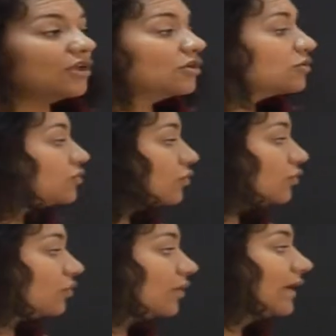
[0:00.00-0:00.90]

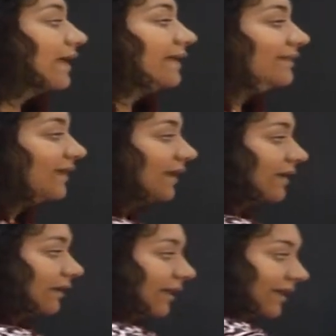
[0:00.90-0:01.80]
So
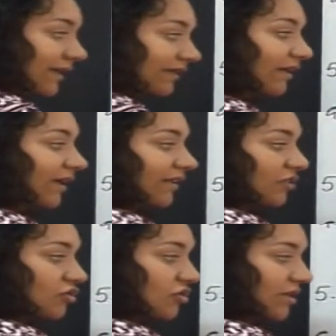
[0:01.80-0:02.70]
the kinetic
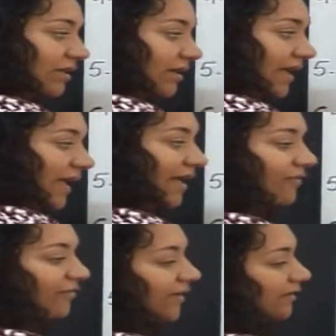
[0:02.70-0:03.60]
energy
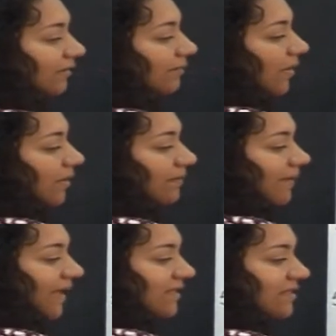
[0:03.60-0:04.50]
affected by
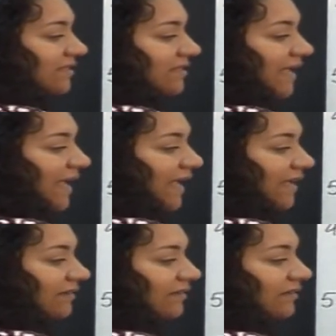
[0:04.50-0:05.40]
mass
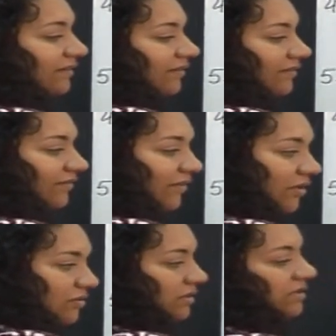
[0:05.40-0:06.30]
and
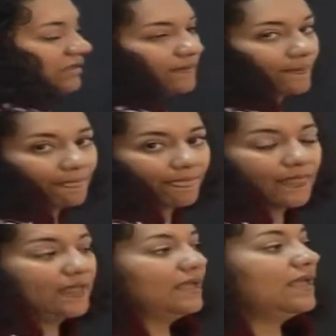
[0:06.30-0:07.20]
velocity.
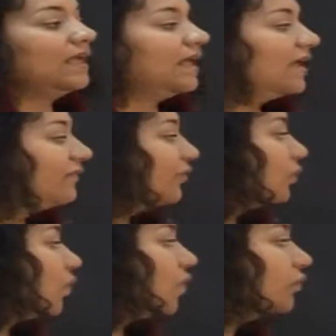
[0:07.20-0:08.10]
If we
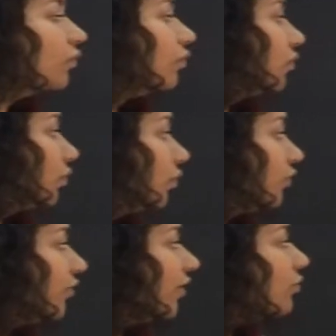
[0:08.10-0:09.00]
want to know
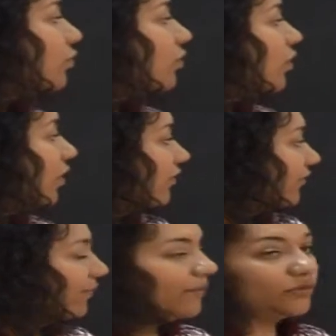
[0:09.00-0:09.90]
the rule
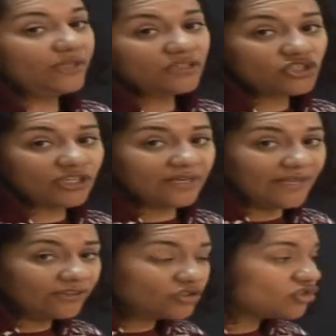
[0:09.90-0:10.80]
of potential
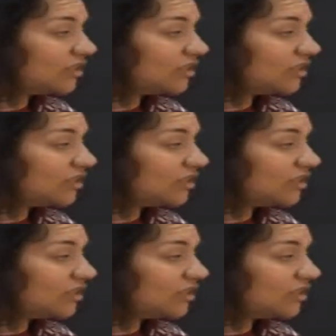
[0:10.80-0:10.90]
energy,